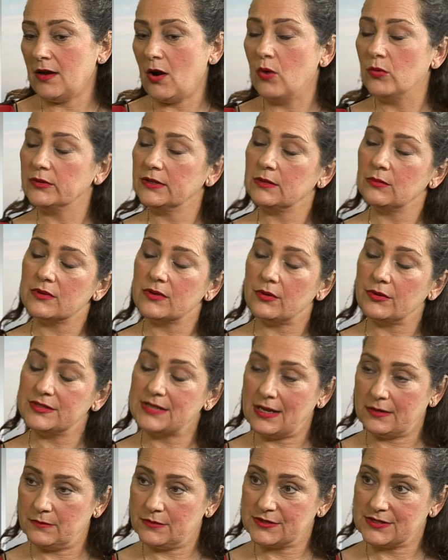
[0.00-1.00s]
only withhold
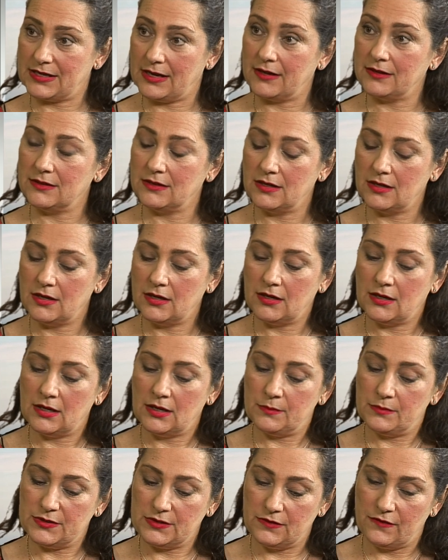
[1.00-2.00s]
10%.
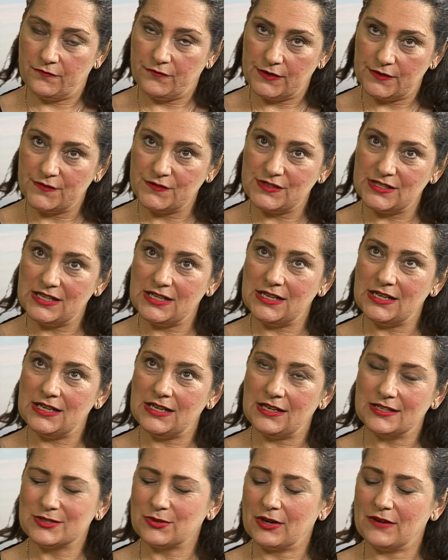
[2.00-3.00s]
But 5,000. Sorry,